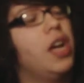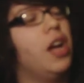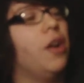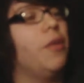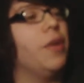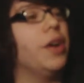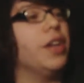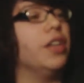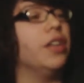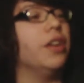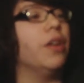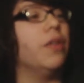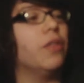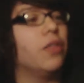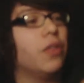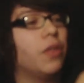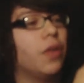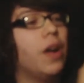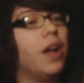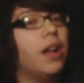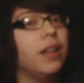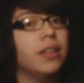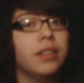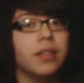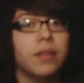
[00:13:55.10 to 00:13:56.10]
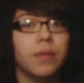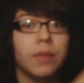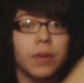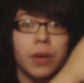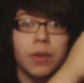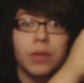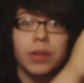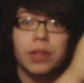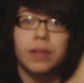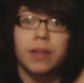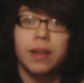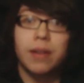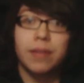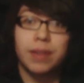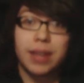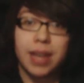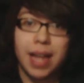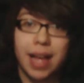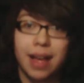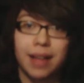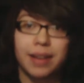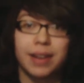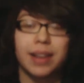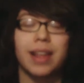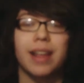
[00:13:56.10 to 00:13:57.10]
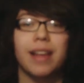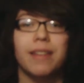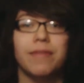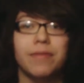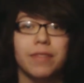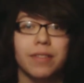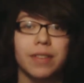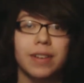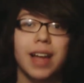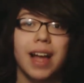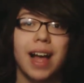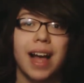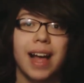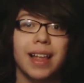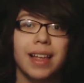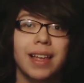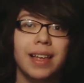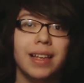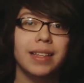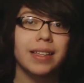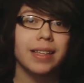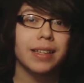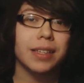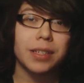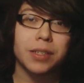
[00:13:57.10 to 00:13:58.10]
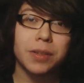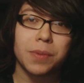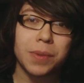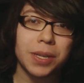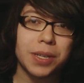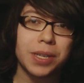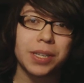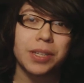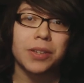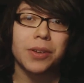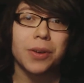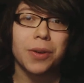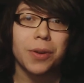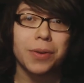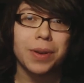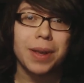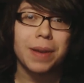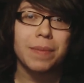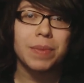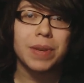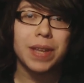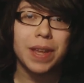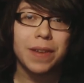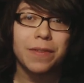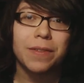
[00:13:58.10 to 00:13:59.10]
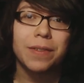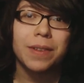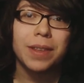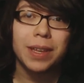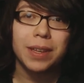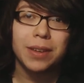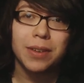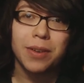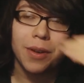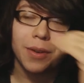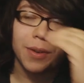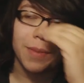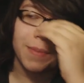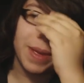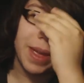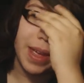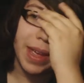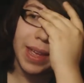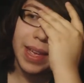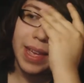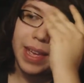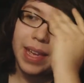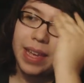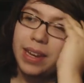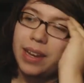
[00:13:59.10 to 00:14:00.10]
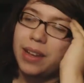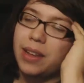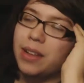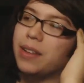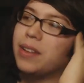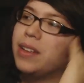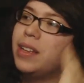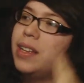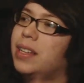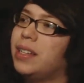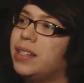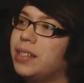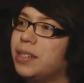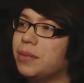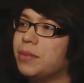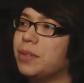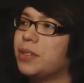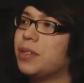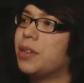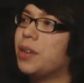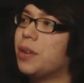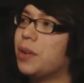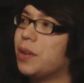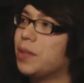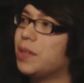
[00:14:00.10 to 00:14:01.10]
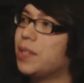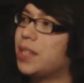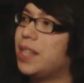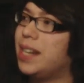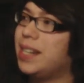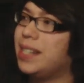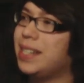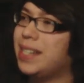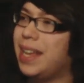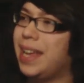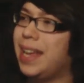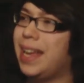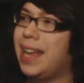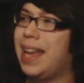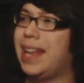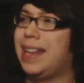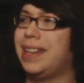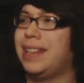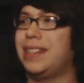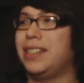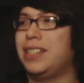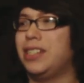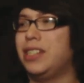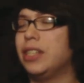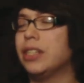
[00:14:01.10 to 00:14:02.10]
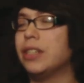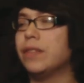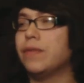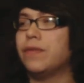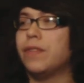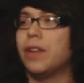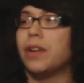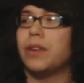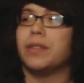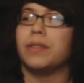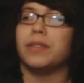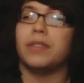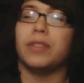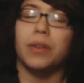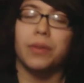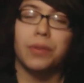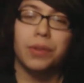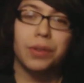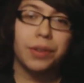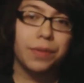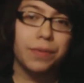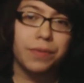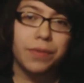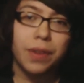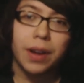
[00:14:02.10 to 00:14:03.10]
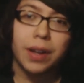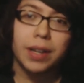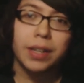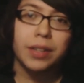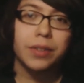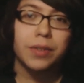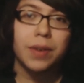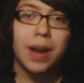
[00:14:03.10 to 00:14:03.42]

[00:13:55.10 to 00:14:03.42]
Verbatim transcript: Oh wait, you don't cross the road, you go down it. I forgot. This is what this girl named Tiffany told me. Now, she was the girl I was gonna date, and then she just followed, totally fucking